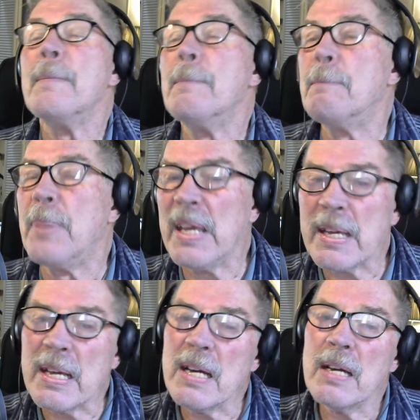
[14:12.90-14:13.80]

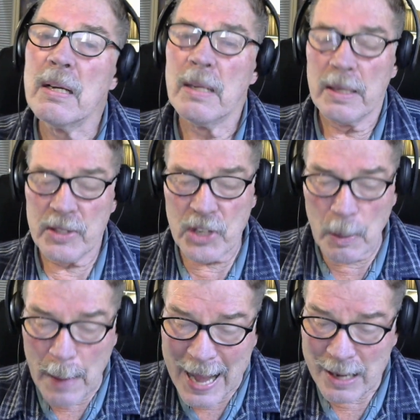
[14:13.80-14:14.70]
Big
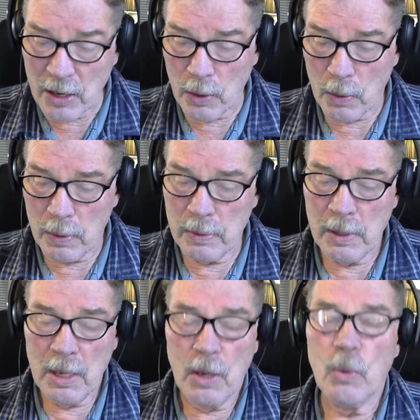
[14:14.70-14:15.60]
tobacco
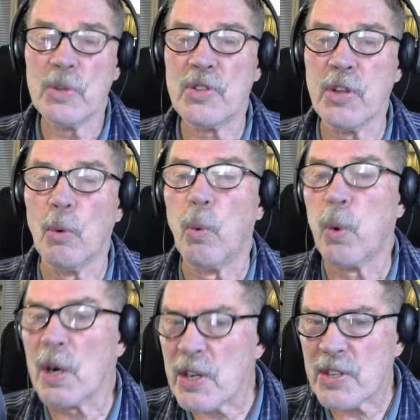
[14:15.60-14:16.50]
was the
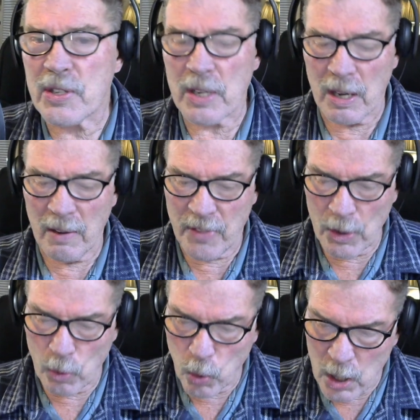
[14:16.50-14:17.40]
worst of the
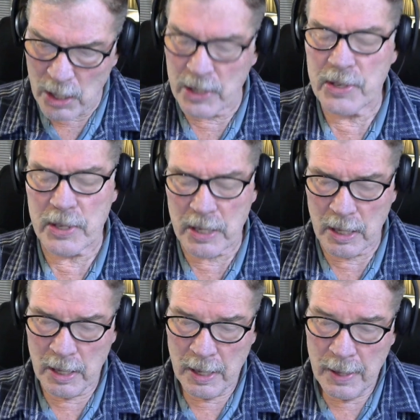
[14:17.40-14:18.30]
worst
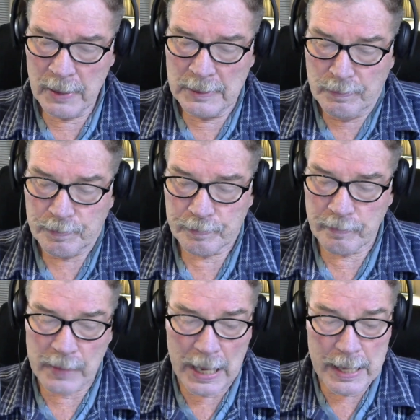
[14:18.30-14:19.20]

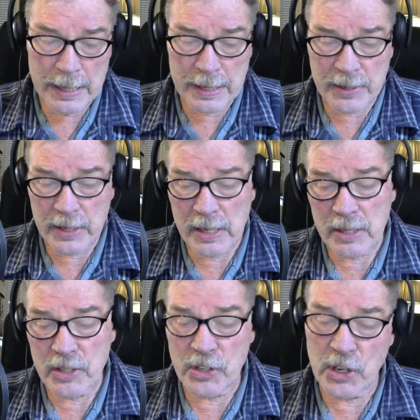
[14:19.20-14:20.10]
and
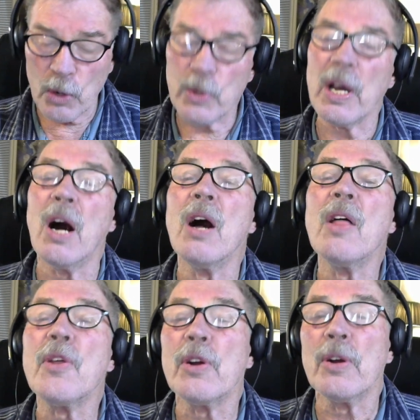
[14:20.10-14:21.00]
showed
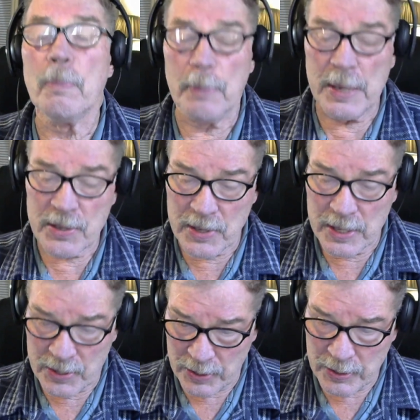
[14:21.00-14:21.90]
other
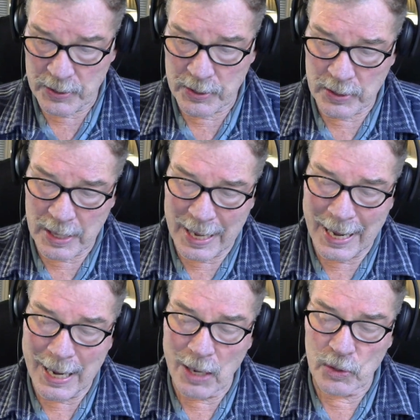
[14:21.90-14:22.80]
businesses
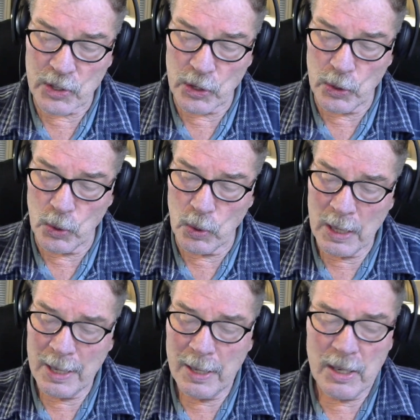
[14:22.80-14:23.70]
how to
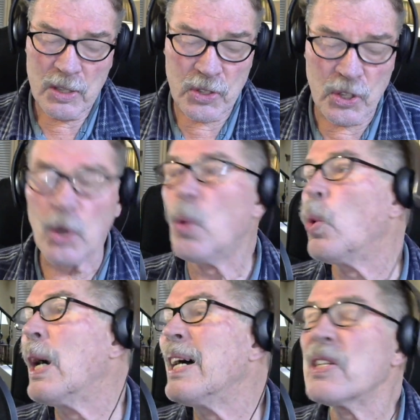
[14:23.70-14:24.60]

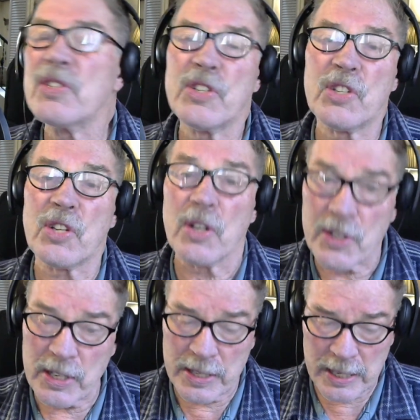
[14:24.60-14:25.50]
sow
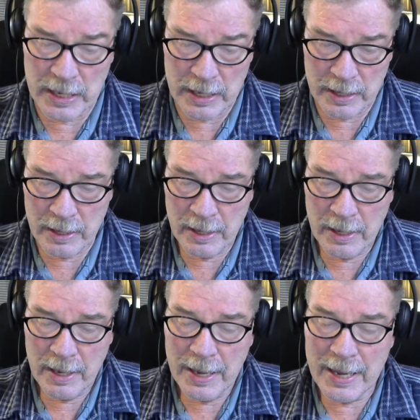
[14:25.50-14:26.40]
uncertainty
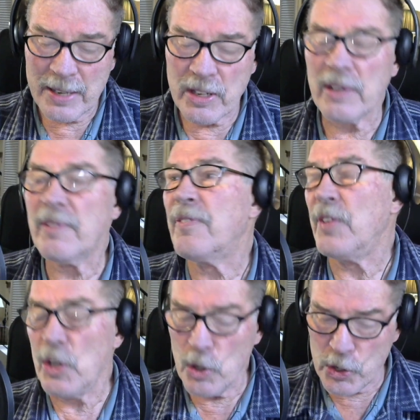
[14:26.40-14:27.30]
and
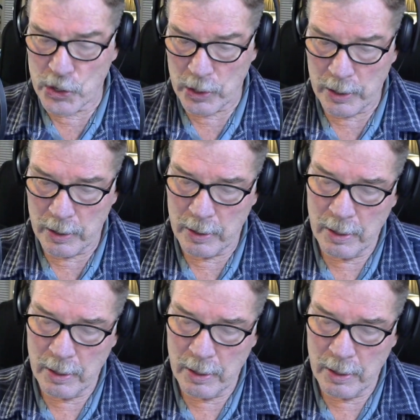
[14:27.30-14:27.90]
confusion